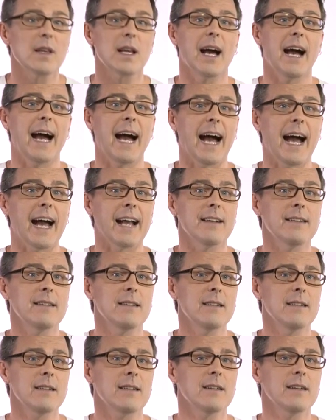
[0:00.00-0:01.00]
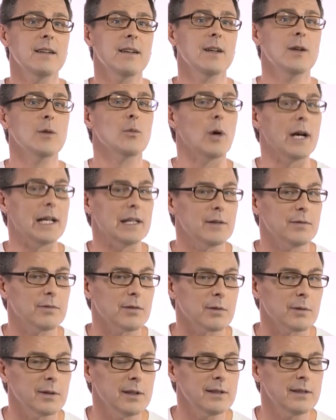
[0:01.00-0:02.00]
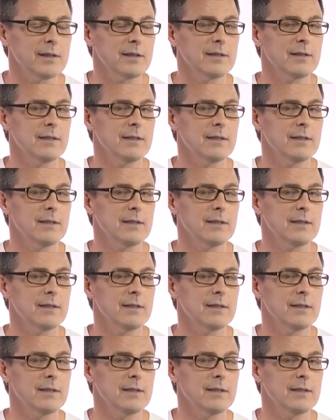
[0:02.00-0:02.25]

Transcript: And, wait for it,